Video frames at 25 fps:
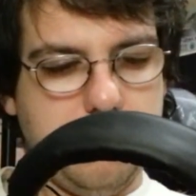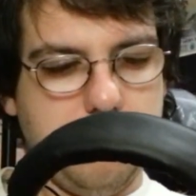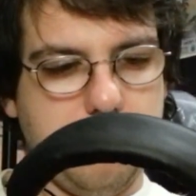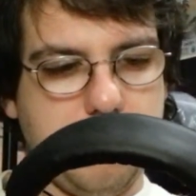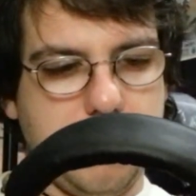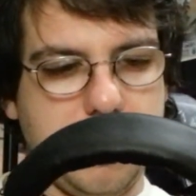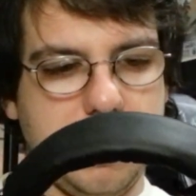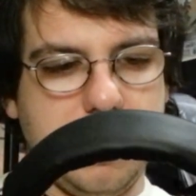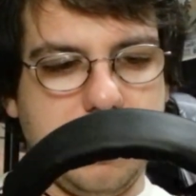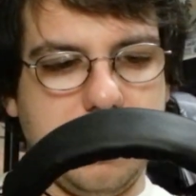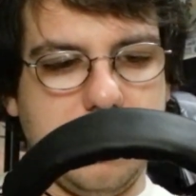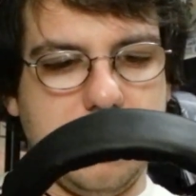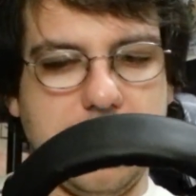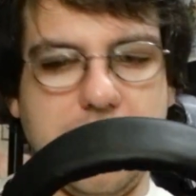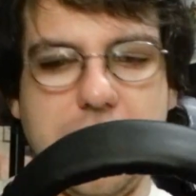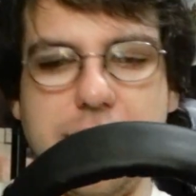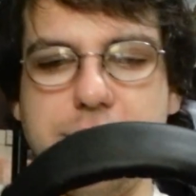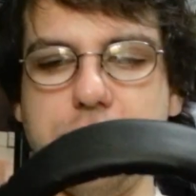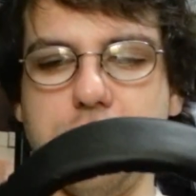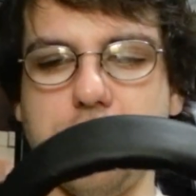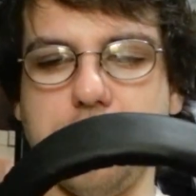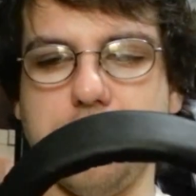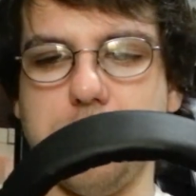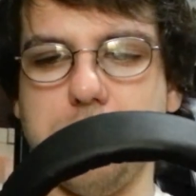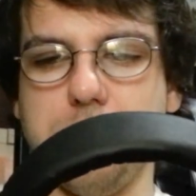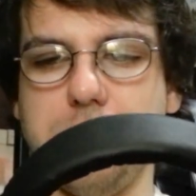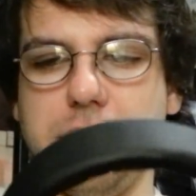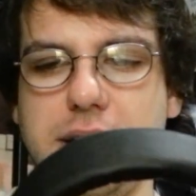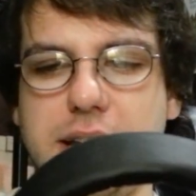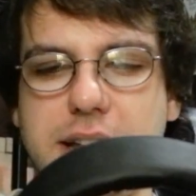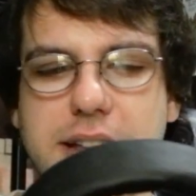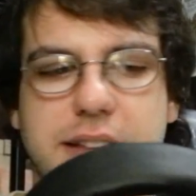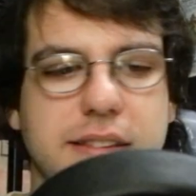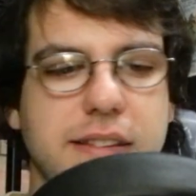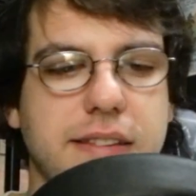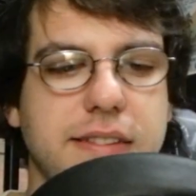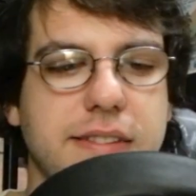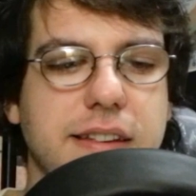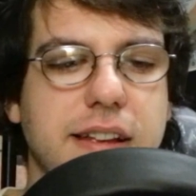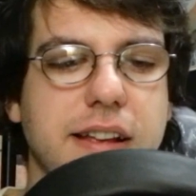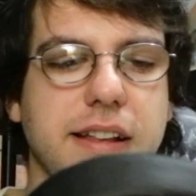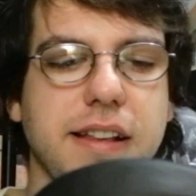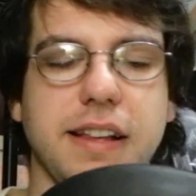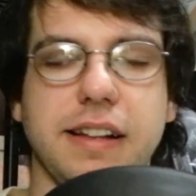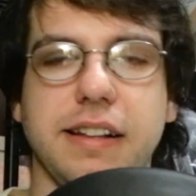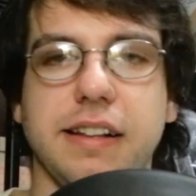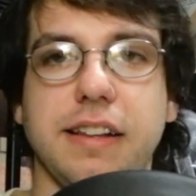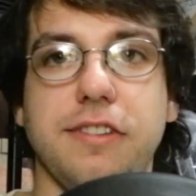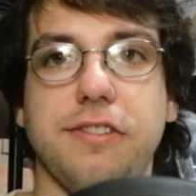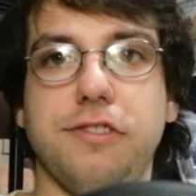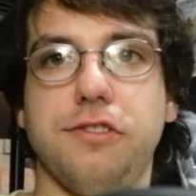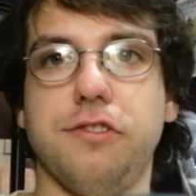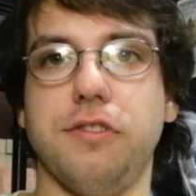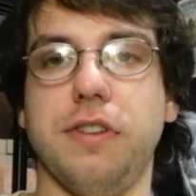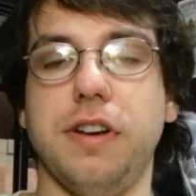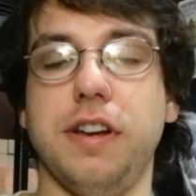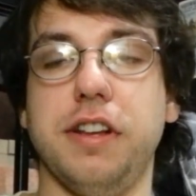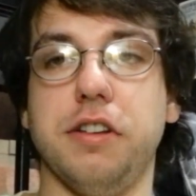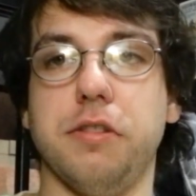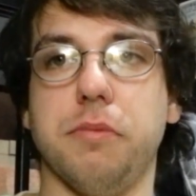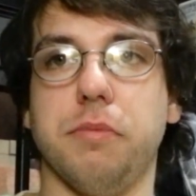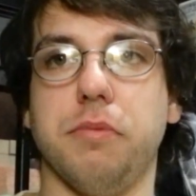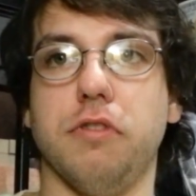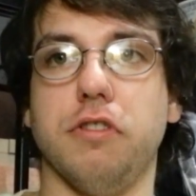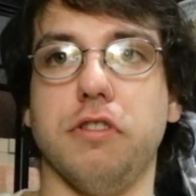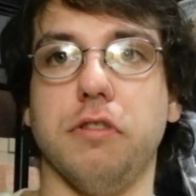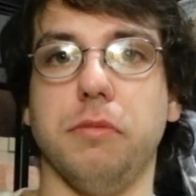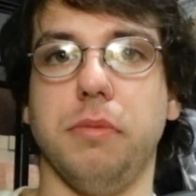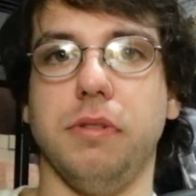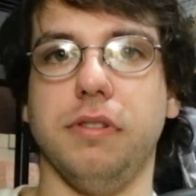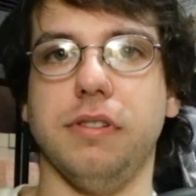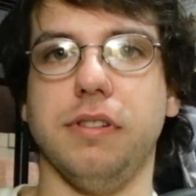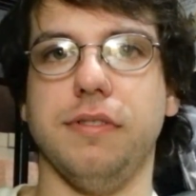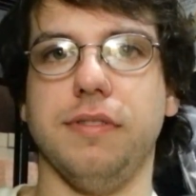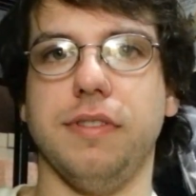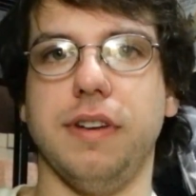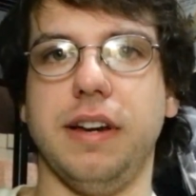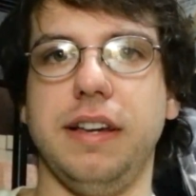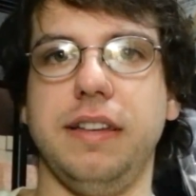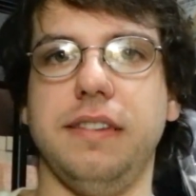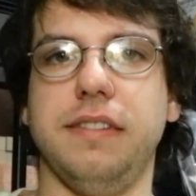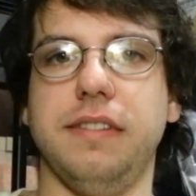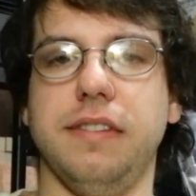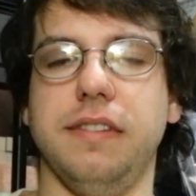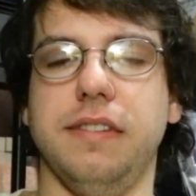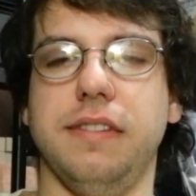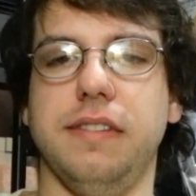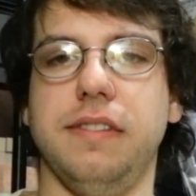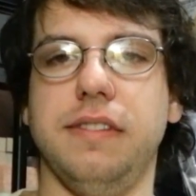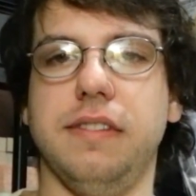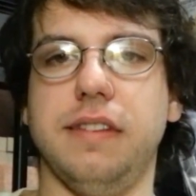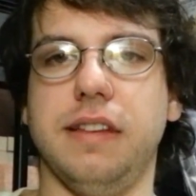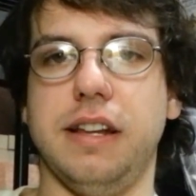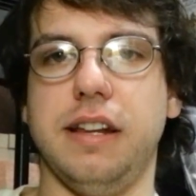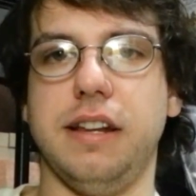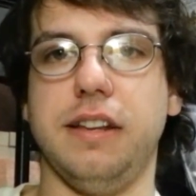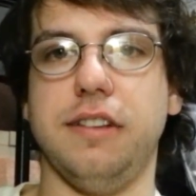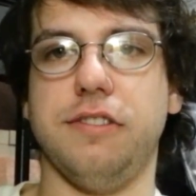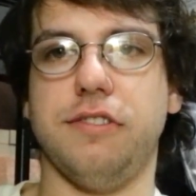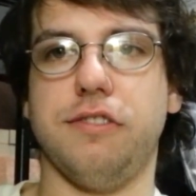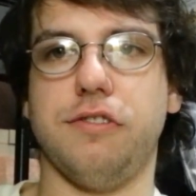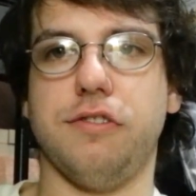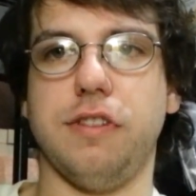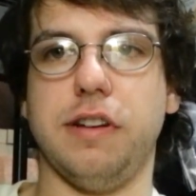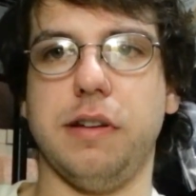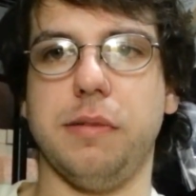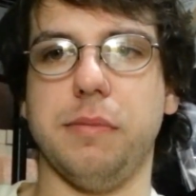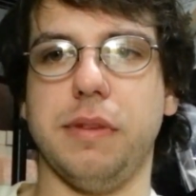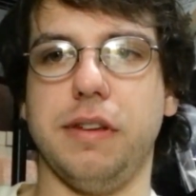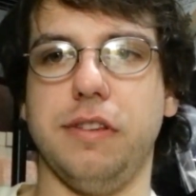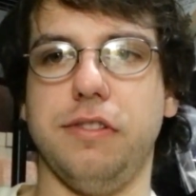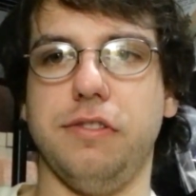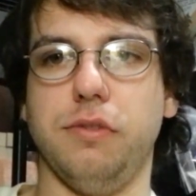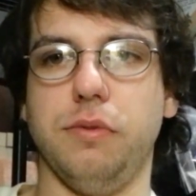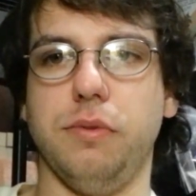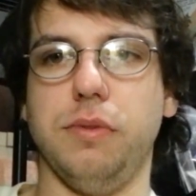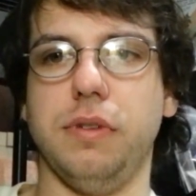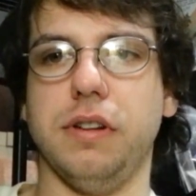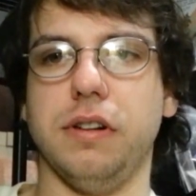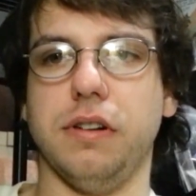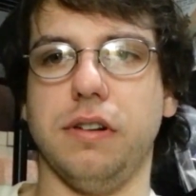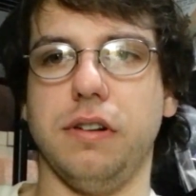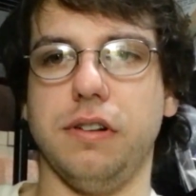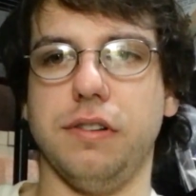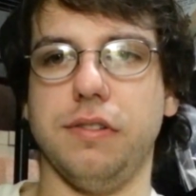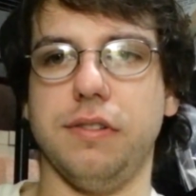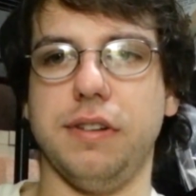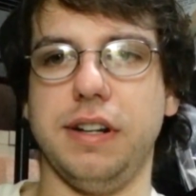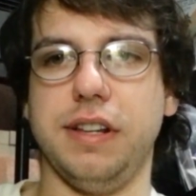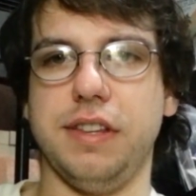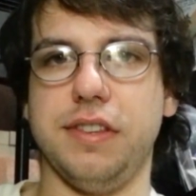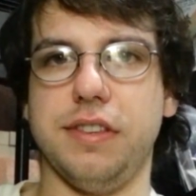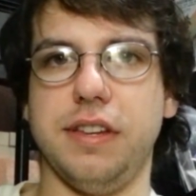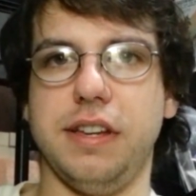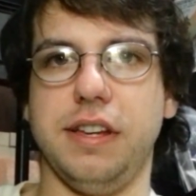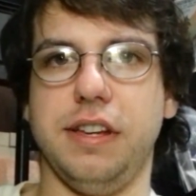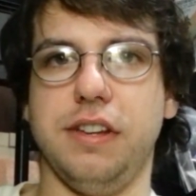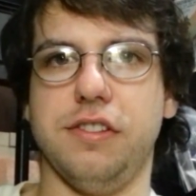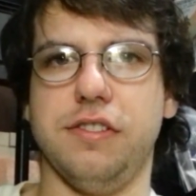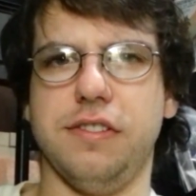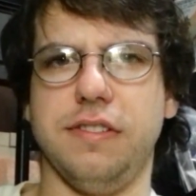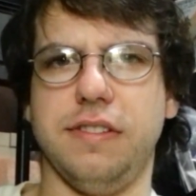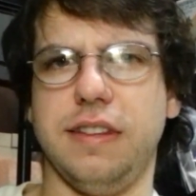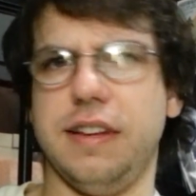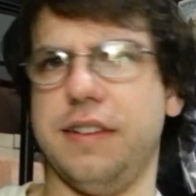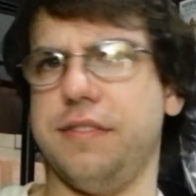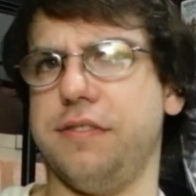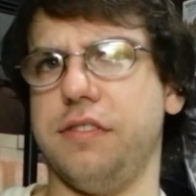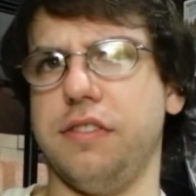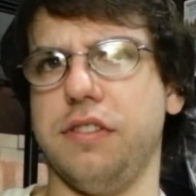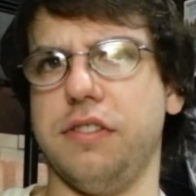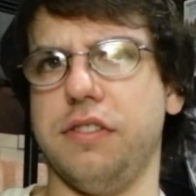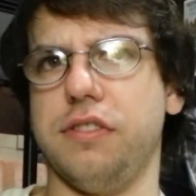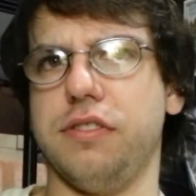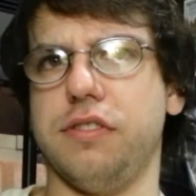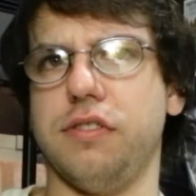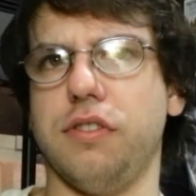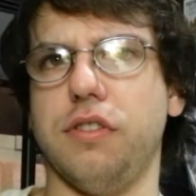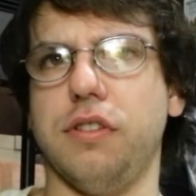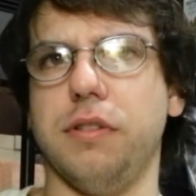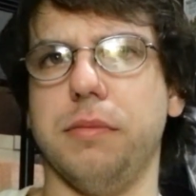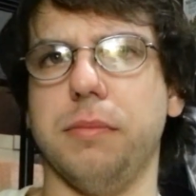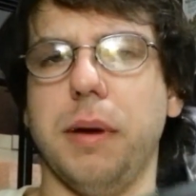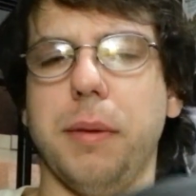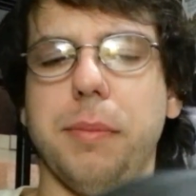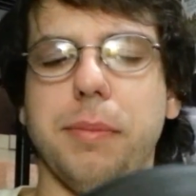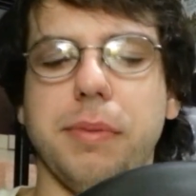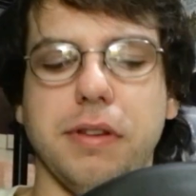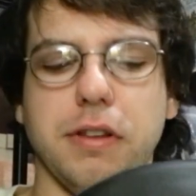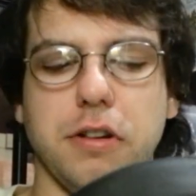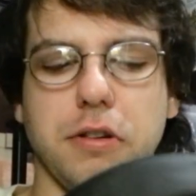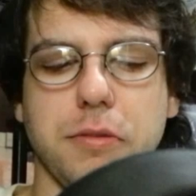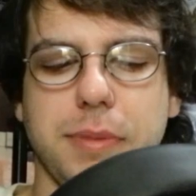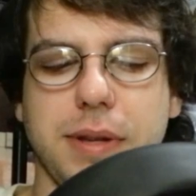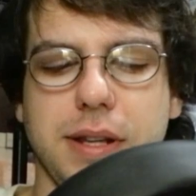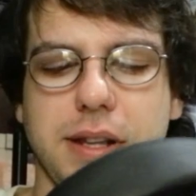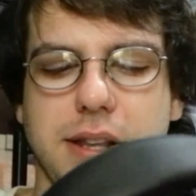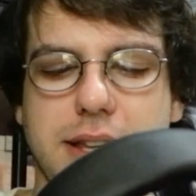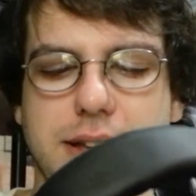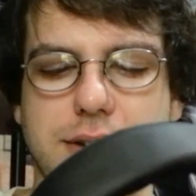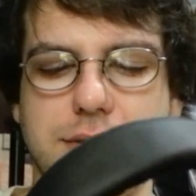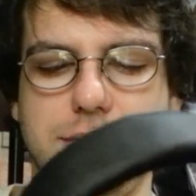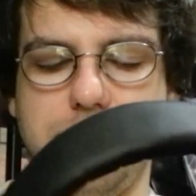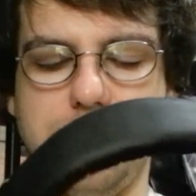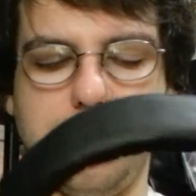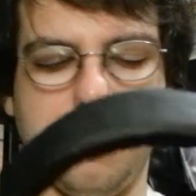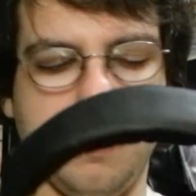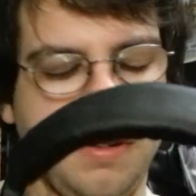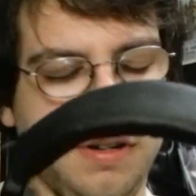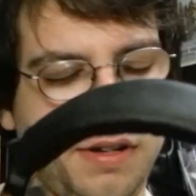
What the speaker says: But I have no complaints. It's not like they strain your portable devices. They didn't strain my Zune at all or anything. You just have to turn them up a little bit louder.